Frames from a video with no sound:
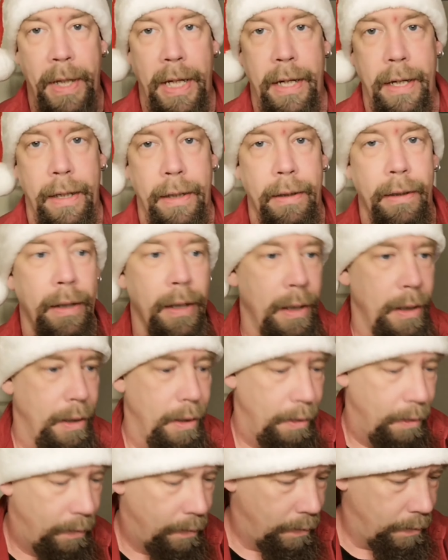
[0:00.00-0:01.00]
me here
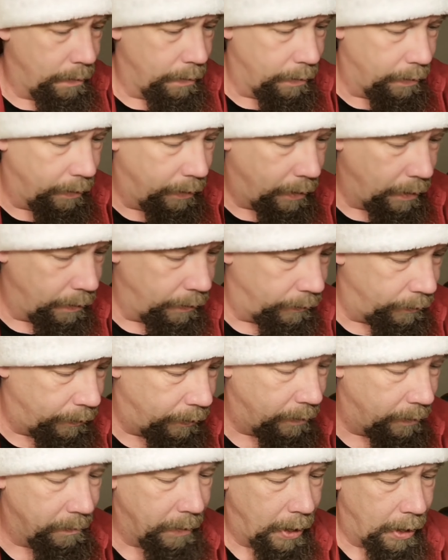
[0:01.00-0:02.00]
or go
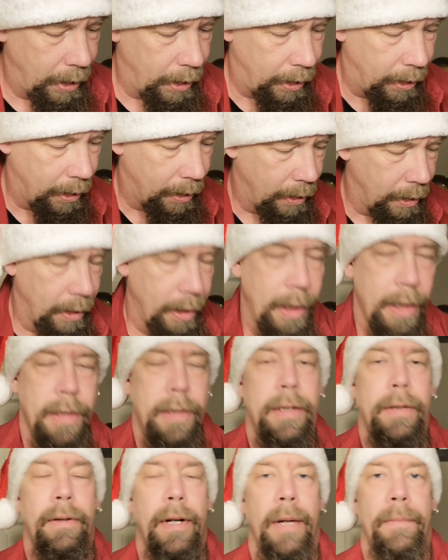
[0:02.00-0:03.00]
through my
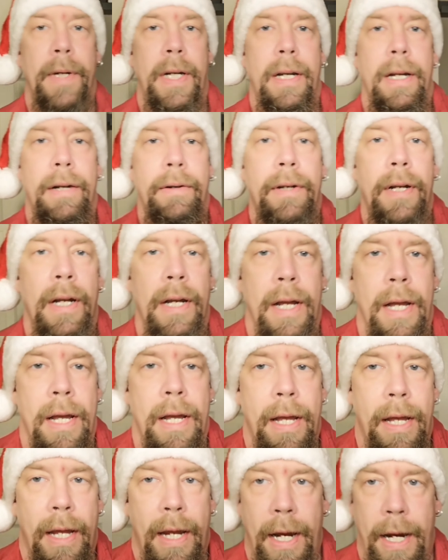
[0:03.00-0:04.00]
Instagram account,
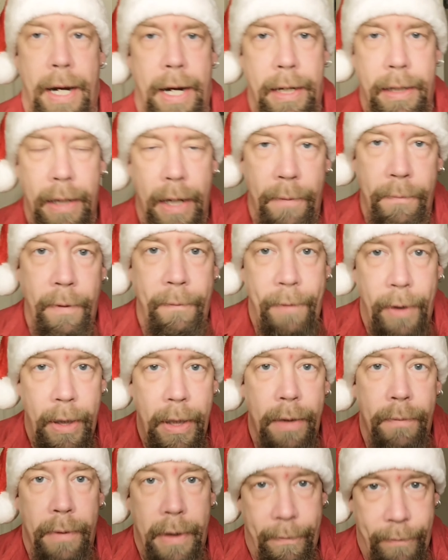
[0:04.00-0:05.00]
and we'll figure
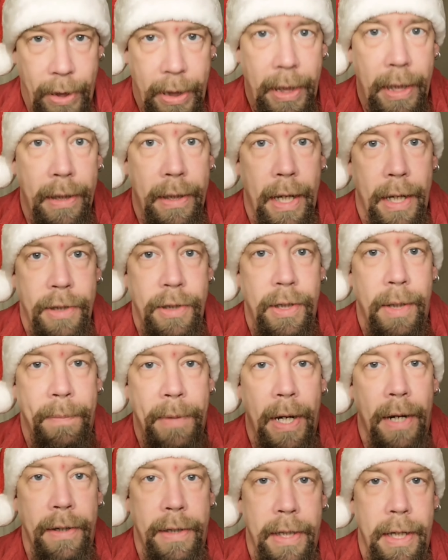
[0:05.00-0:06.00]
it out. We'll have to get that
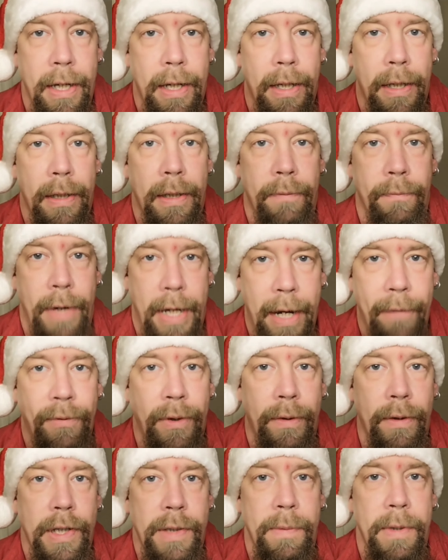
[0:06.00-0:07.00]
shipped out to you right
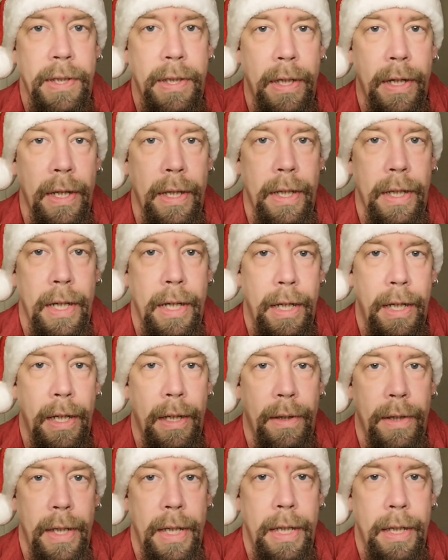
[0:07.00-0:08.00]
after Christmas, into
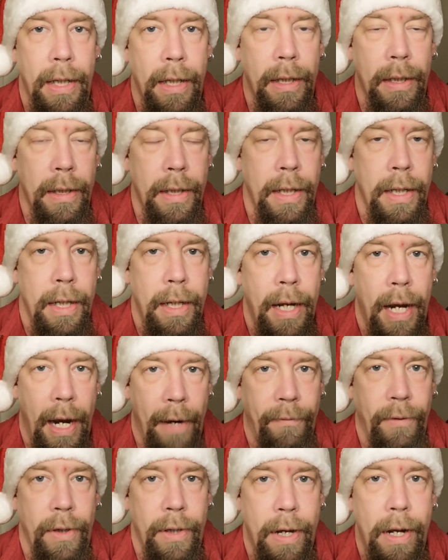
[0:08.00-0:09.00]
the
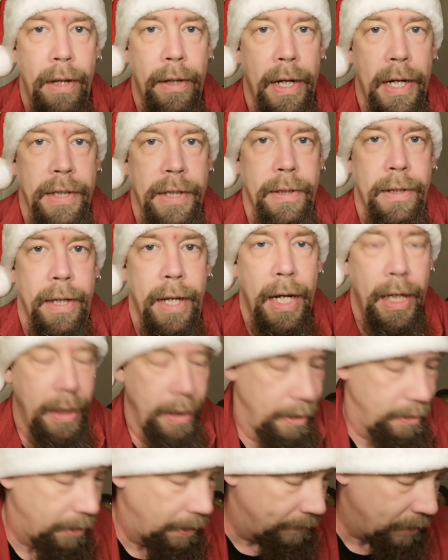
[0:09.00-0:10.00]
after the holidays and all that,
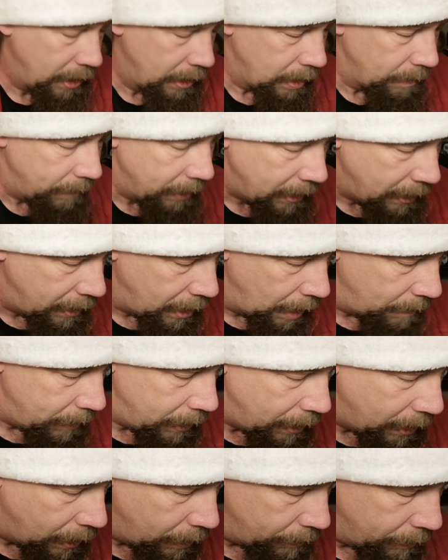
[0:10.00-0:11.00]
because obviously it's a busy time
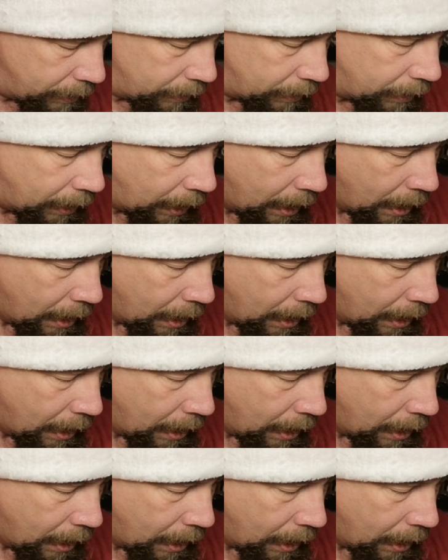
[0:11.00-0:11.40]
of year, and